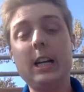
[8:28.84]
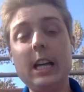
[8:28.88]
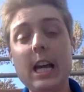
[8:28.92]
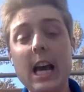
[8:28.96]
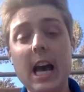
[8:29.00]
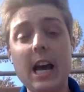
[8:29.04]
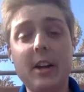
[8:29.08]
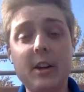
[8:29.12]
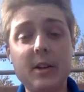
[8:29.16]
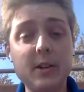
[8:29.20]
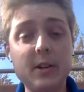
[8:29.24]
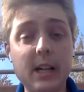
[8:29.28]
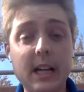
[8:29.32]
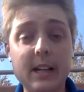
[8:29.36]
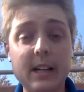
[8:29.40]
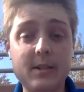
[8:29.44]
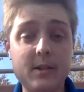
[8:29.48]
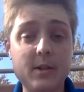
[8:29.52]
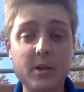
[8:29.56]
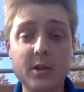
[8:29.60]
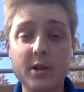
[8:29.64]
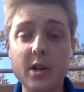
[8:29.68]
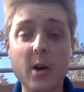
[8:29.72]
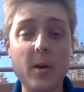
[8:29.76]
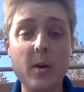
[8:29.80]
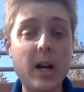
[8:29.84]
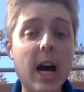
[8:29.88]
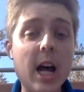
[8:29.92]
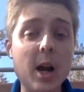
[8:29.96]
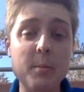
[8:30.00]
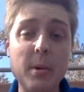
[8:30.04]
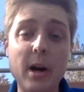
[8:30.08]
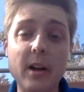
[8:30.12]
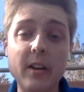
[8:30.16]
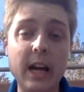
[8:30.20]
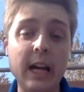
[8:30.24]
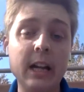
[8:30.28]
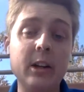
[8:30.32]
Yeah, there's no doubt
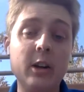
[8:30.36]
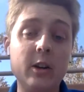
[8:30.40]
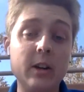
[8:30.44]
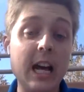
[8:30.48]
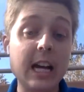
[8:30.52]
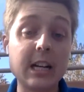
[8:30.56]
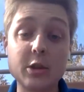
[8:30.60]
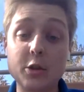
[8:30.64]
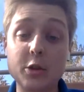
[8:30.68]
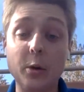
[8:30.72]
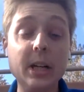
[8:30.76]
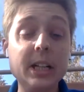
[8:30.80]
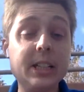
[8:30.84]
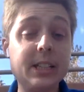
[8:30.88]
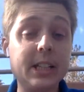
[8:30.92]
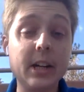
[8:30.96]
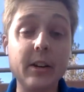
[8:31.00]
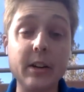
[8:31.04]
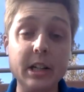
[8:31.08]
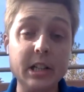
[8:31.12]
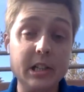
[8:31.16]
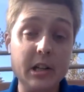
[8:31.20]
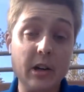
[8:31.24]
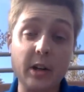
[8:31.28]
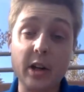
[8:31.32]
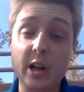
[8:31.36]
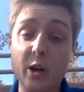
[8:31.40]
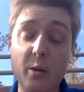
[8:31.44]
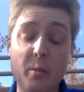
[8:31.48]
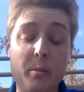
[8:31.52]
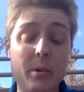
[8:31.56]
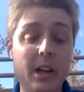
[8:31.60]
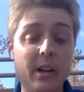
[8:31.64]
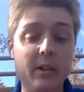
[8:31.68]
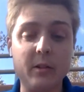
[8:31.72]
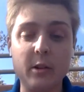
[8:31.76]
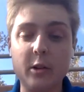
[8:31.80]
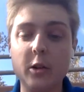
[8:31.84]
about that. Their next 3 series are going to
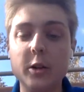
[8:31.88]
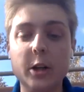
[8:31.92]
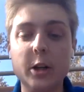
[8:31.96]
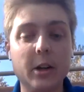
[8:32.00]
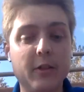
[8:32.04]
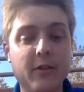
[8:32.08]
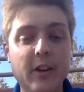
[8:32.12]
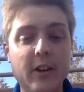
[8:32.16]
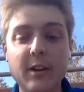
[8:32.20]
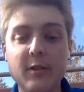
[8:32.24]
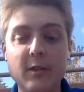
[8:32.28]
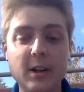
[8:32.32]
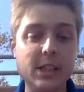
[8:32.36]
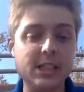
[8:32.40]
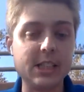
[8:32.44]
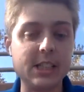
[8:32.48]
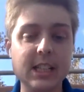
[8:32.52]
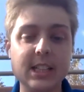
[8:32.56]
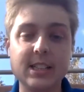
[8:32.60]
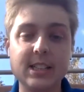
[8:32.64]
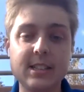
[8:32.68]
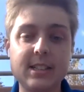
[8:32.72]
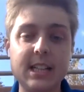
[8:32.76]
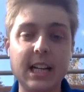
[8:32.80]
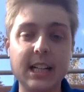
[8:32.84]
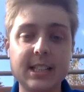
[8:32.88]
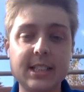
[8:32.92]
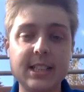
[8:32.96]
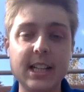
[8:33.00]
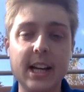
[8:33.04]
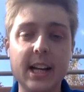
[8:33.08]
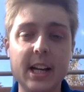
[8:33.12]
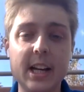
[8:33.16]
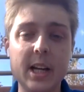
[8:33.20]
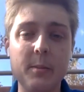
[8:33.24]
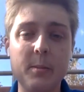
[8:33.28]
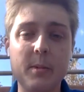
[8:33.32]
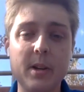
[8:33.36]
be clear favorites against Texas
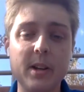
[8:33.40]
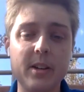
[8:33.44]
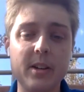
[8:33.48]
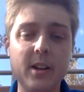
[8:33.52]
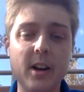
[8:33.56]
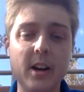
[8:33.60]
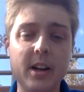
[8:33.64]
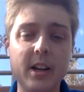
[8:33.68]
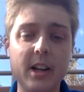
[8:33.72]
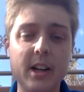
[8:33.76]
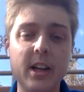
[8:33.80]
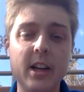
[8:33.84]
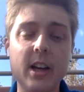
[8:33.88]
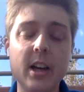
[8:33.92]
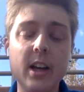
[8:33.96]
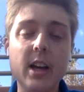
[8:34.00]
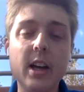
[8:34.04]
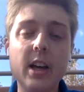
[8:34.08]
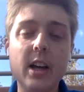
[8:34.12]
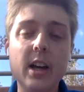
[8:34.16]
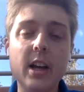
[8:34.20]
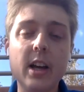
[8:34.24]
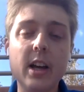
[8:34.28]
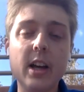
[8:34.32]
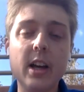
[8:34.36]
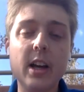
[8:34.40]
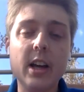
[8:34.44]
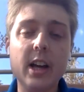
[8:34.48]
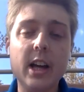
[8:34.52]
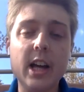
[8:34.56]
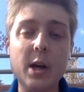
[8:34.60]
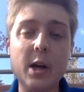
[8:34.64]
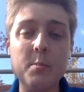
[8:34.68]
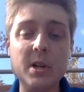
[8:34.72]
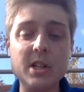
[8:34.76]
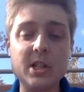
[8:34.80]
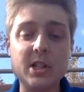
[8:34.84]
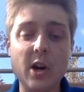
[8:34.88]
A&M, Kentucky,
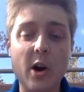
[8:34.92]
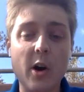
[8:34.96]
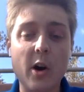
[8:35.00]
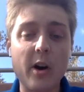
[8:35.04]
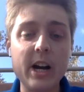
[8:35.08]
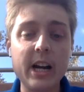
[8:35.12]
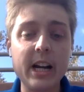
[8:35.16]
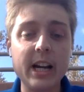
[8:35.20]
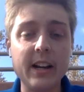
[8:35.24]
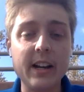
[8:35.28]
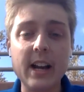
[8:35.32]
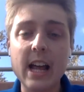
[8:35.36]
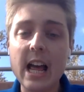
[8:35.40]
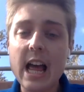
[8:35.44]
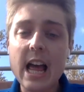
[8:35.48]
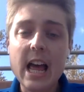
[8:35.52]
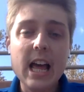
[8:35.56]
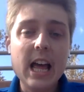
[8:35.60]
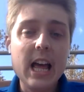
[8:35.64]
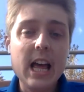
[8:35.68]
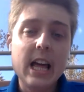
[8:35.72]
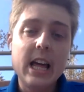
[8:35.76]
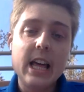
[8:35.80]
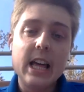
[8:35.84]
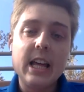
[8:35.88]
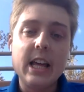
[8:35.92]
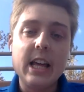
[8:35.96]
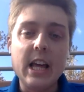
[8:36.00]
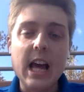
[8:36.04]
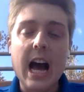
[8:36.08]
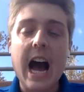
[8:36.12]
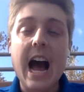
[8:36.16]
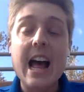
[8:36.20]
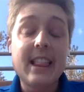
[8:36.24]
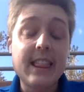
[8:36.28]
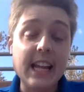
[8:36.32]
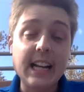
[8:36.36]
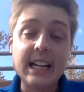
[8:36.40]
and Missouri. And
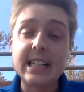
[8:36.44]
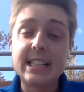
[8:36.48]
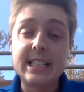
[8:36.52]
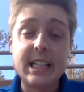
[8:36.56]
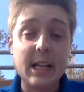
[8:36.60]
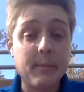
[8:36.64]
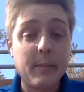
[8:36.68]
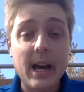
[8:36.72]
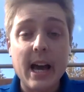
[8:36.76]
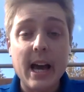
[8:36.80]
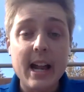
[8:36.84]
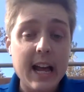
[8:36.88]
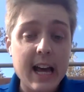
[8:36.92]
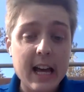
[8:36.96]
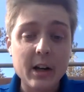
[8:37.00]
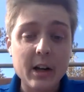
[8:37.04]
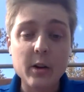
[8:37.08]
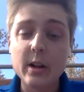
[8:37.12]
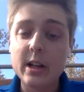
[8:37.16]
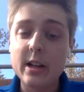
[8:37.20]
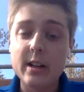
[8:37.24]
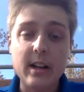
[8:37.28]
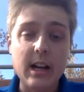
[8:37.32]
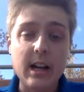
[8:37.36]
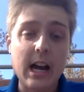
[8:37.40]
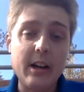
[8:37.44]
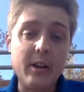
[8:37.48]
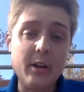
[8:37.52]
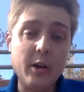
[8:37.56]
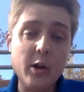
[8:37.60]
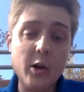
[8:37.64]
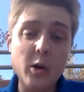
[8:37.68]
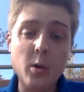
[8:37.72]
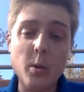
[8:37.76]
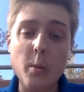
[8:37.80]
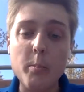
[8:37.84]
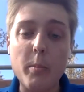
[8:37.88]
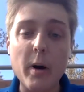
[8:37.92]
I think this team can handle it. I
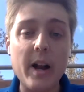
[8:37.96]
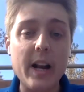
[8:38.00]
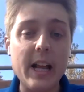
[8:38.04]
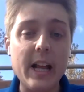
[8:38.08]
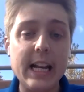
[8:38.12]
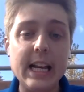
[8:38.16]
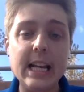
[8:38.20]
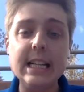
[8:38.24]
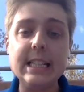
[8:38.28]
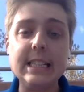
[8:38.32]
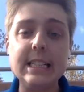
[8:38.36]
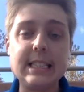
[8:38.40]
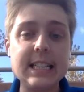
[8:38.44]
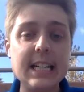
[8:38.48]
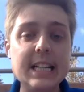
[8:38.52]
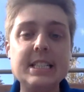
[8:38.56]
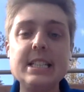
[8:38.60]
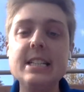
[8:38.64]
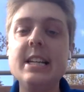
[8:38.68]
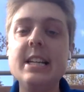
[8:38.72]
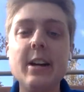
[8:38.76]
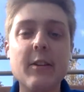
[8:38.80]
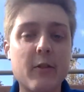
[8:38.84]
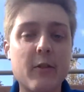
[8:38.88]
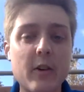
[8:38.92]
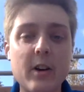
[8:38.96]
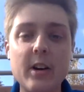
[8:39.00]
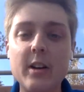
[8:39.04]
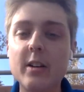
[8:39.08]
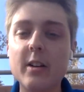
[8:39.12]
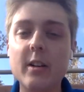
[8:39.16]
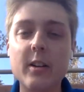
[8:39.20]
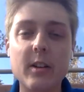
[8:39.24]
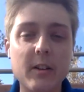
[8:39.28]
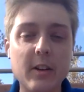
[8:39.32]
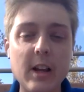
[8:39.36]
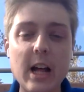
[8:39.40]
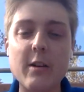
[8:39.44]
do, but it's a
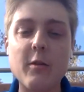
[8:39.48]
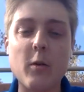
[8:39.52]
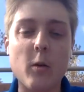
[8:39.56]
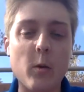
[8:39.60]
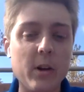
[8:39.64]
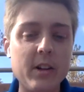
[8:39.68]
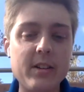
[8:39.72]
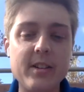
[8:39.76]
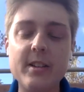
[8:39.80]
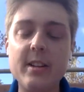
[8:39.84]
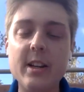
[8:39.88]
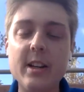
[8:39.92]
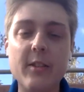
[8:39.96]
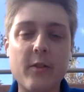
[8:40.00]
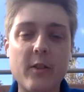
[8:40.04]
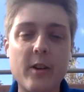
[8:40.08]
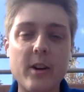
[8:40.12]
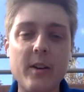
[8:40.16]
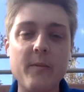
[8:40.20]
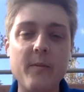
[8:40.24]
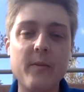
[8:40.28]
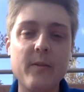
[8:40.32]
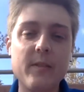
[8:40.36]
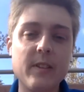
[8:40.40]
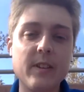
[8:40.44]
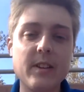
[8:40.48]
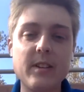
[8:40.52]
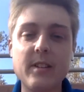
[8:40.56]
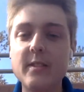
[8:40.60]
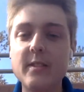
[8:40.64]
different level. It's a different